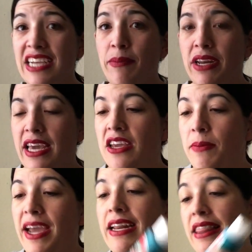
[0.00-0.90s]
cheaper to get your
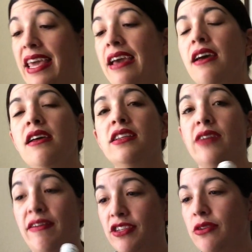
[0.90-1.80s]
paint there.
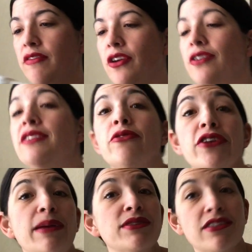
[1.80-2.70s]
So I have two of those. We're
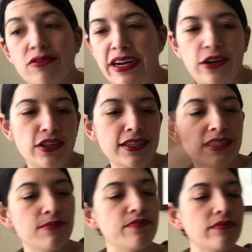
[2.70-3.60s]
already up to
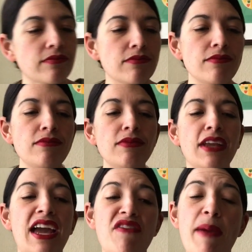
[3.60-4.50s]
$3.
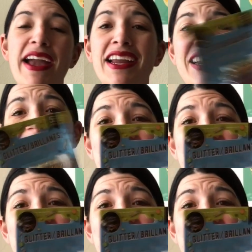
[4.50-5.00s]
I have a packet of